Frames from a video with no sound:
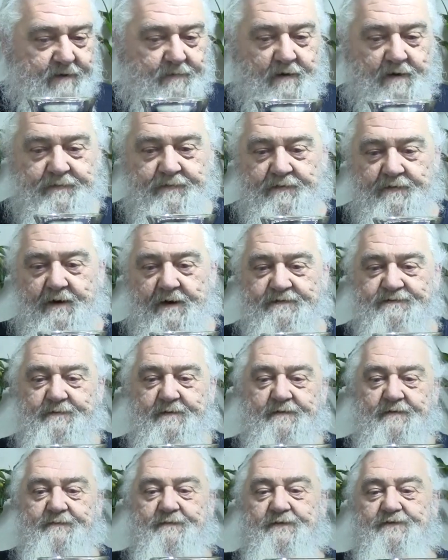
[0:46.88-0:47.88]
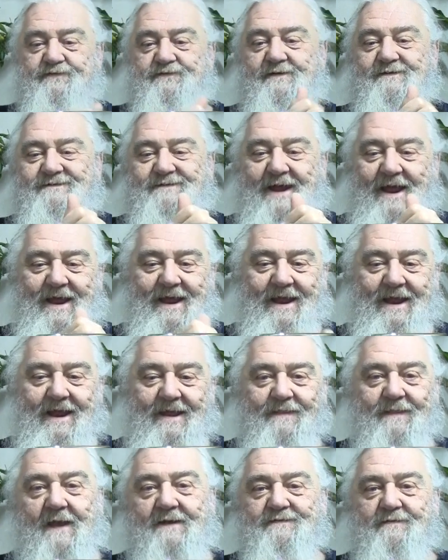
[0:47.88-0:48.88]
welcome to Various Beer Reviews
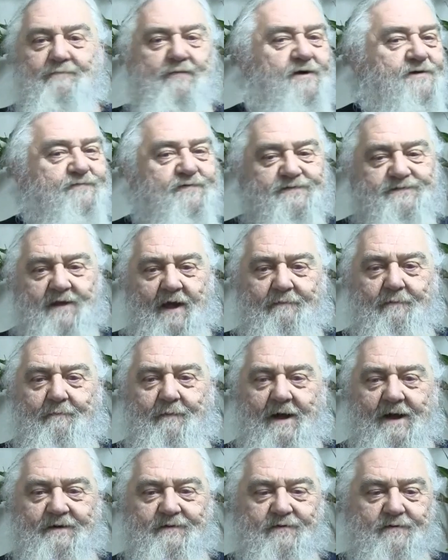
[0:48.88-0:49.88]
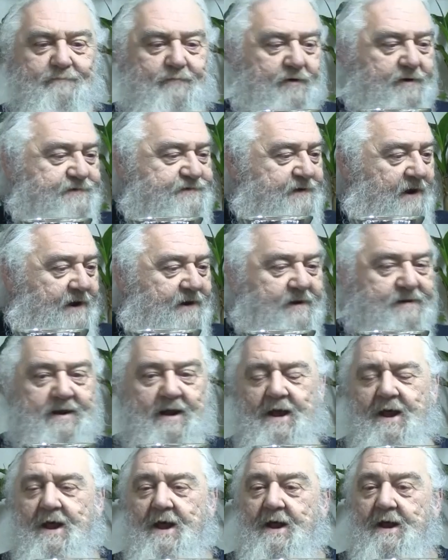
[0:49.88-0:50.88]
today. Thanks a bunch for stopping by, I do appreciate it.
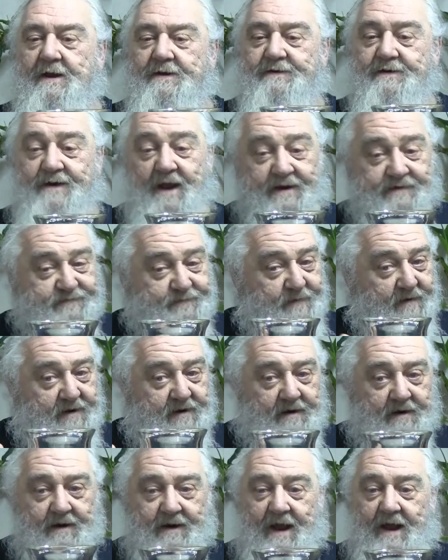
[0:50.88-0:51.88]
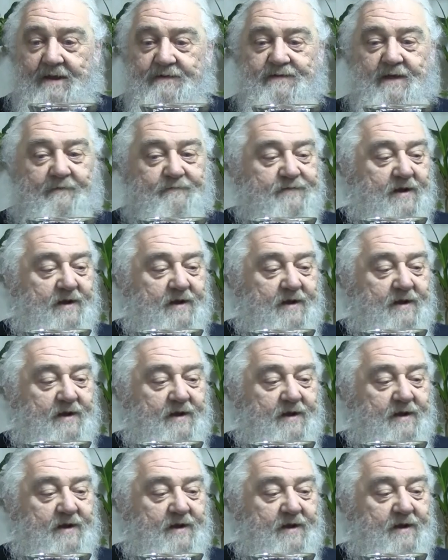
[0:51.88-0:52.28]
Today's beer, guys, I've